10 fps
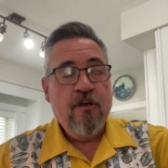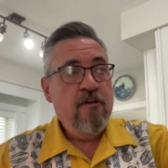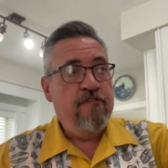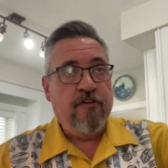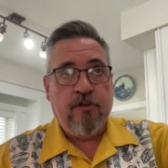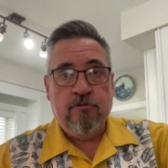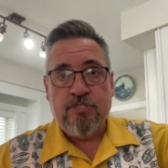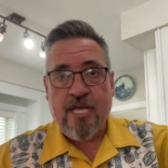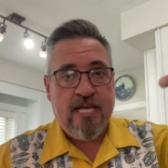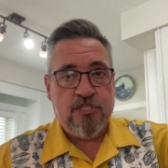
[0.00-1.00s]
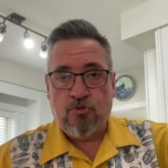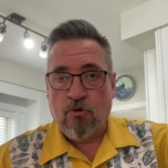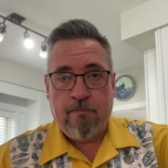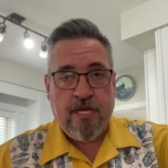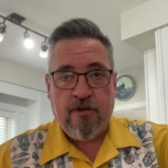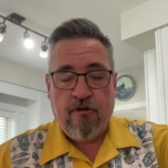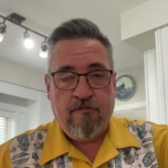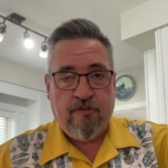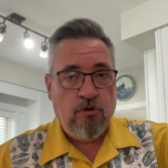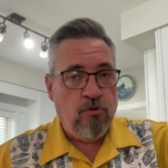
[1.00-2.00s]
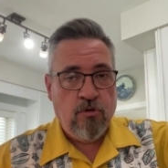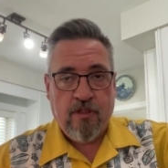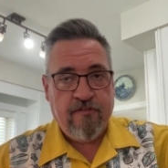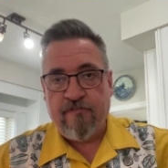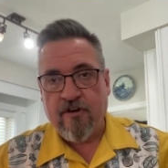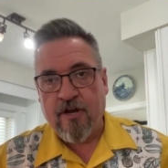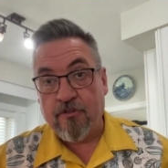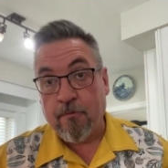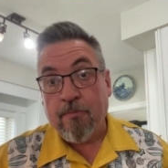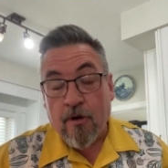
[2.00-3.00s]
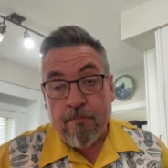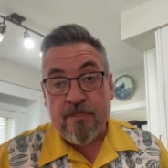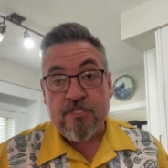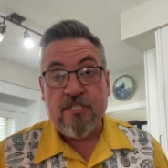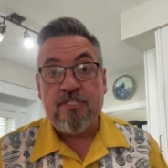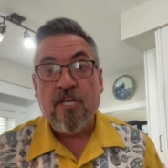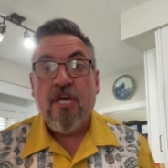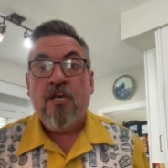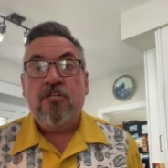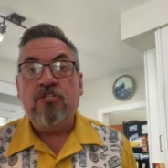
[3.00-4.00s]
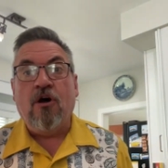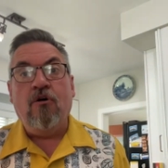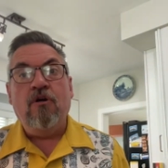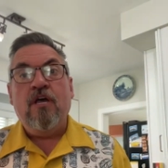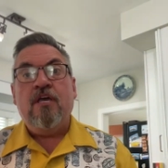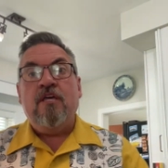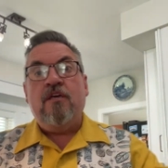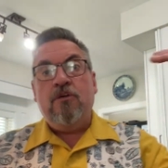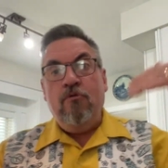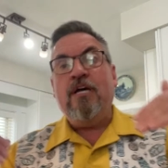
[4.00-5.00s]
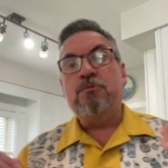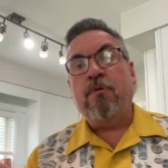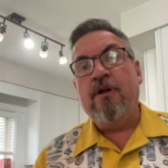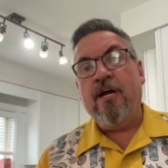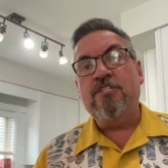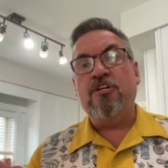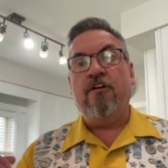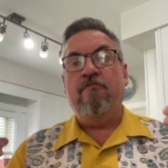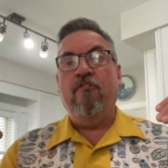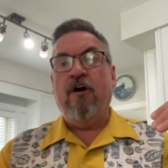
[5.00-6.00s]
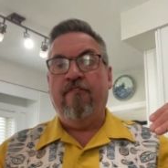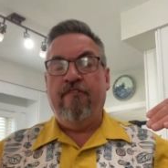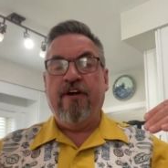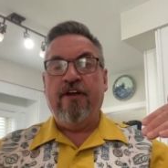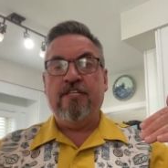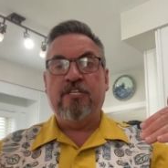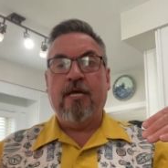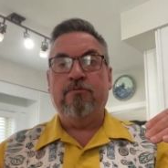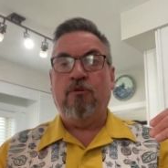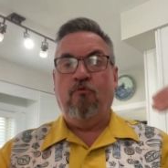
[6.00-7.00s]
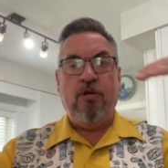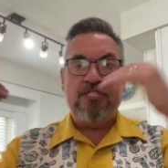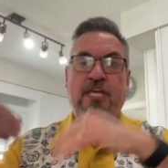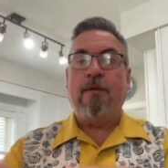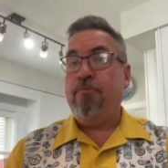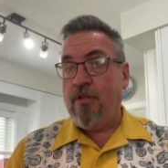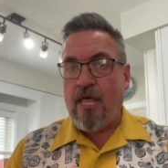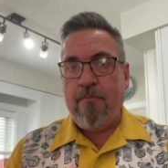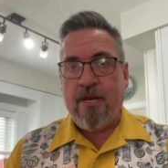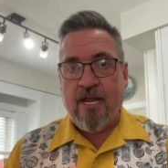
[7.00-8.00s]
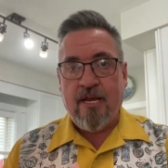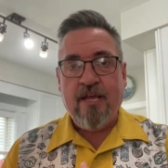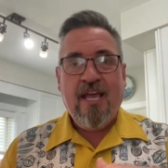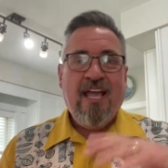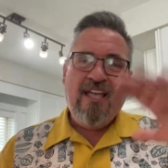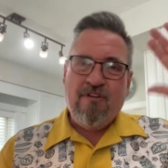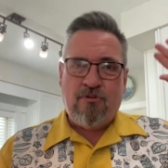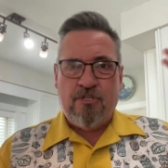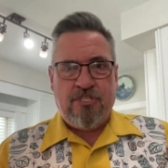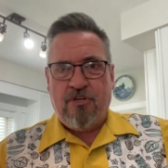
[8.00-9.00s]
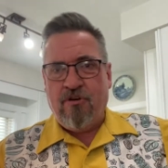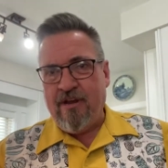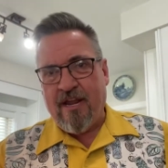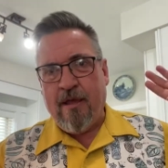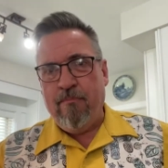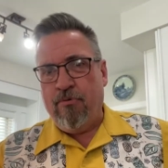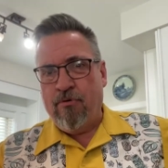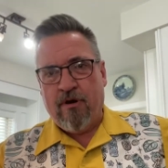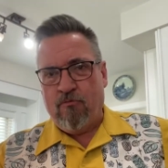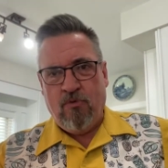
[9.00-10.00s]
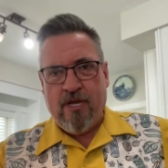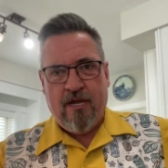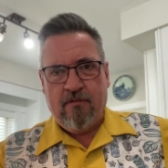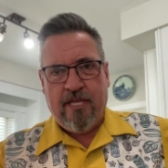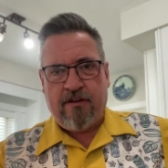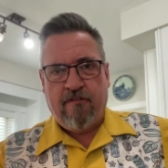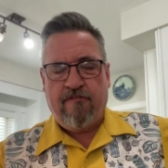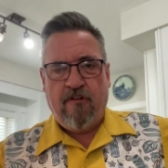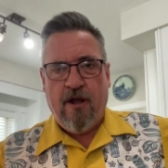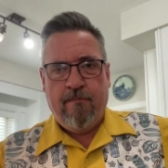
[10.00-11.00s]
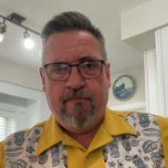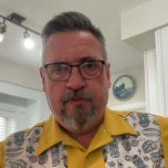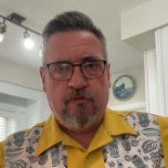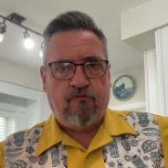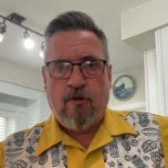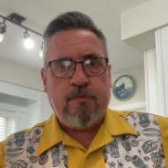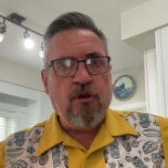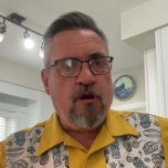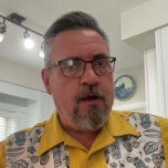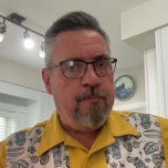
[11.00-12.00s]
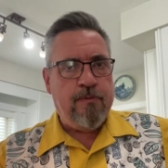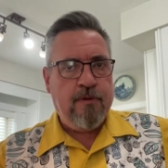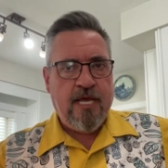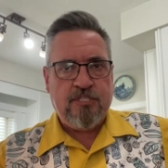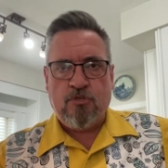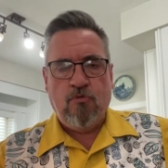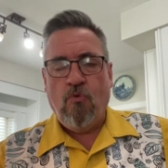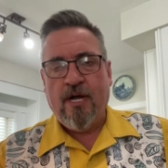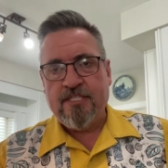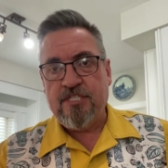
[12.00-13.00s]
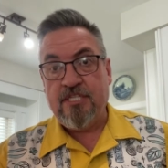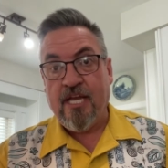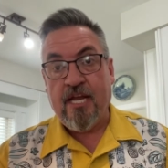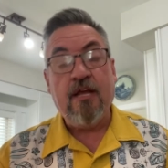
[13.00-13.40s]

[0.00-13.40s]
for use as torpedo fuel and for other purposes. So U.S. production of various types of whiskey plummeted. And then, of course, you couldn't import liquor from Europe as you once did.